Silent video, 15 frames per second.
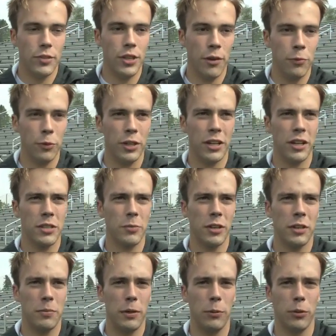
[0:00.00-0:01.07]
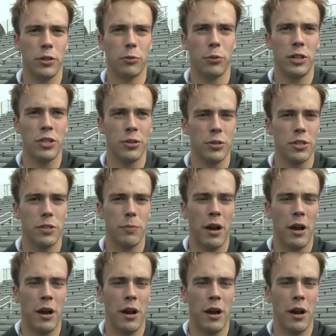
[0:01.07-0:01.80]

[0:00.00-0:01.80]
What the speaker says: Definitely get as many people to regionals as